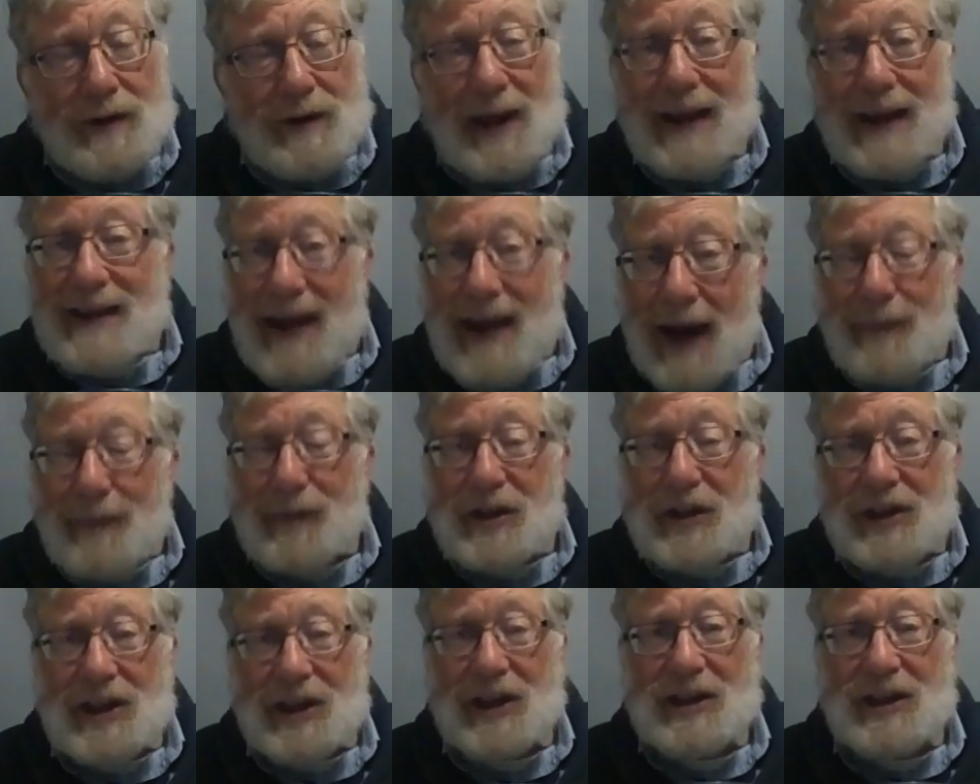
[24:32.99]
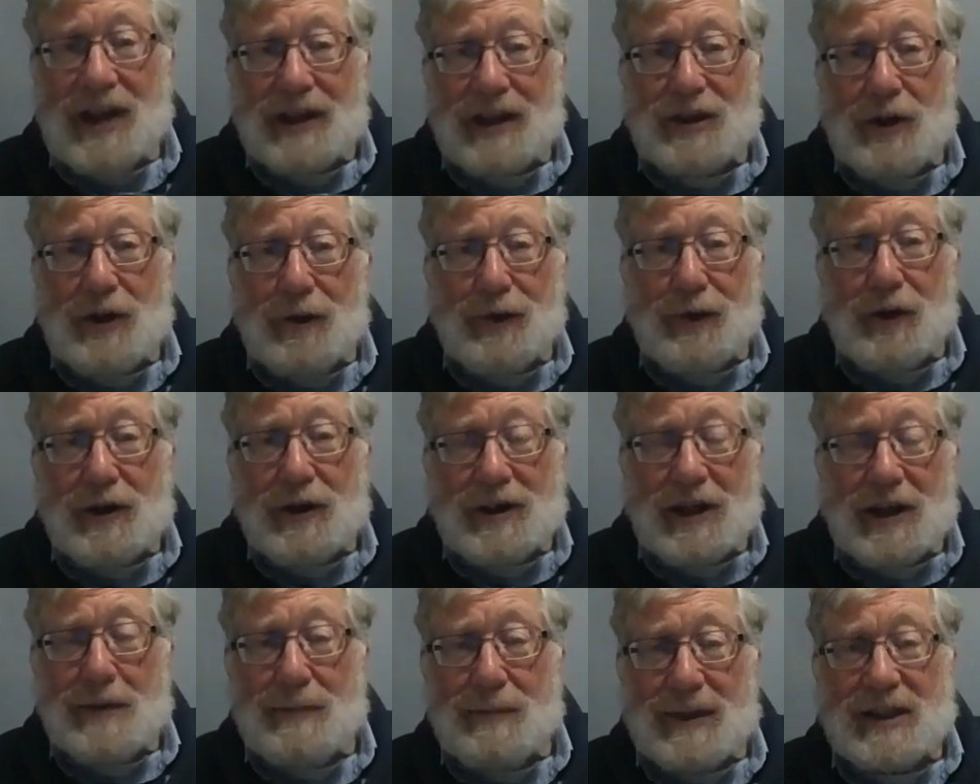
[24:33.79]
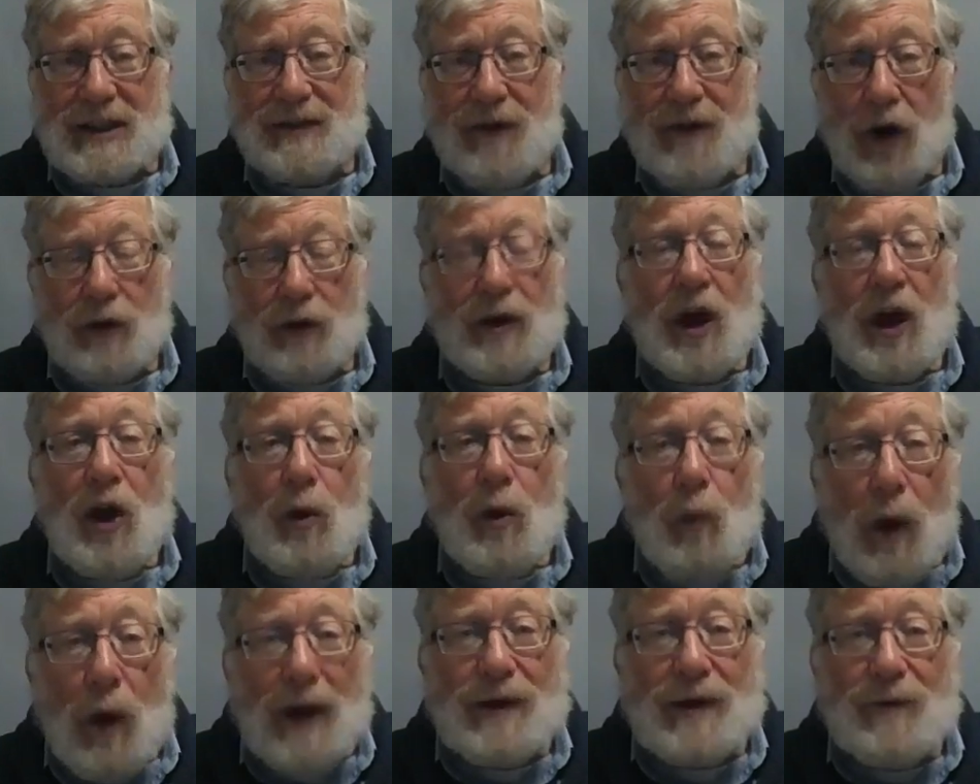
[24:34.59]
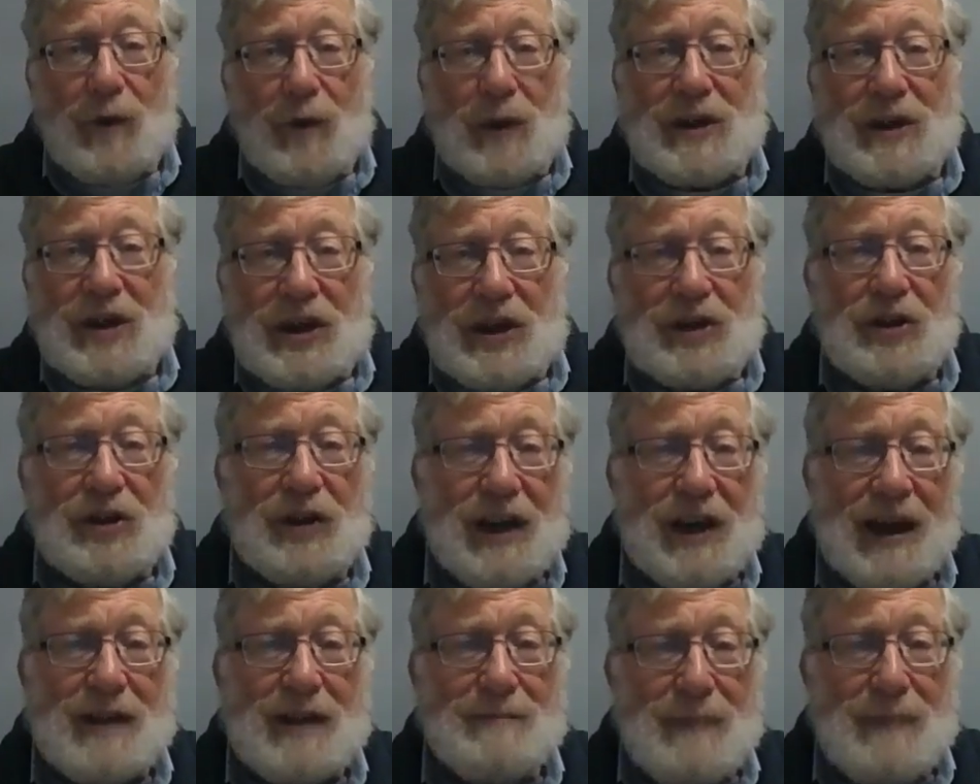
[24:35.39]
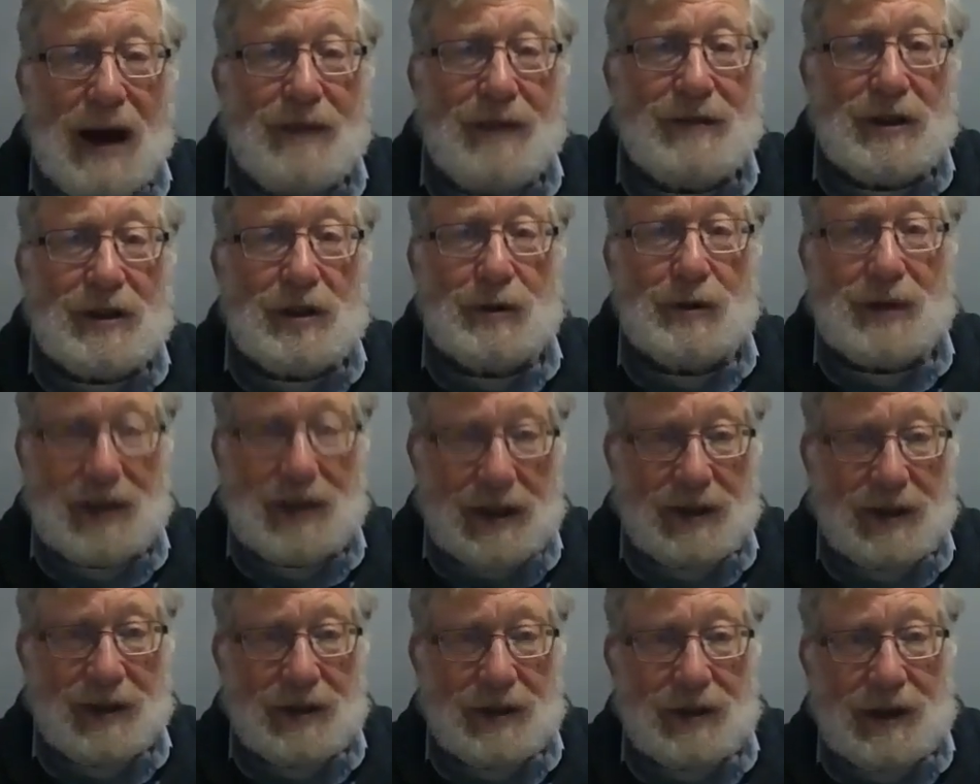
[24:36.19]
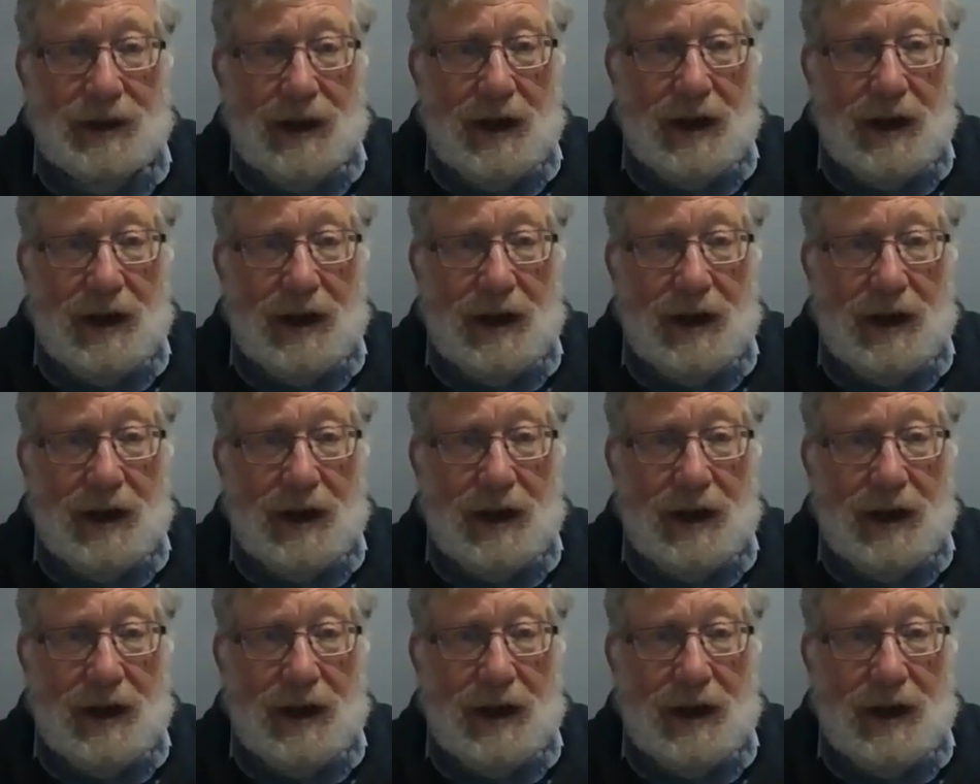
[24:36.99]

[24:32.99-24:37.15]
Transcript: They kept the 613 mitzvot, one of which is you can't marry 2 sisters.